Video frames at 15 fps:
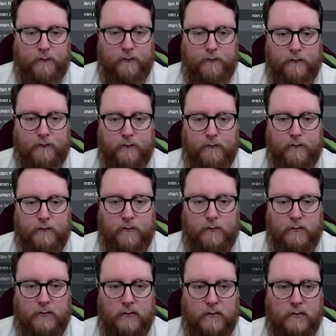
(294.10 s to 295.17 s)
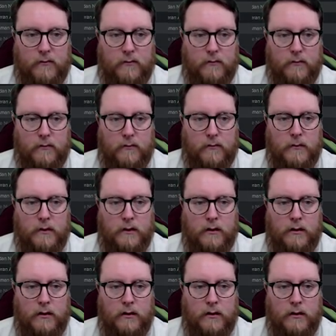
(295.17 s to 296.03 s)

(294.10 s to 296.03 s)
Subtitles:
No one is speaking in this clip.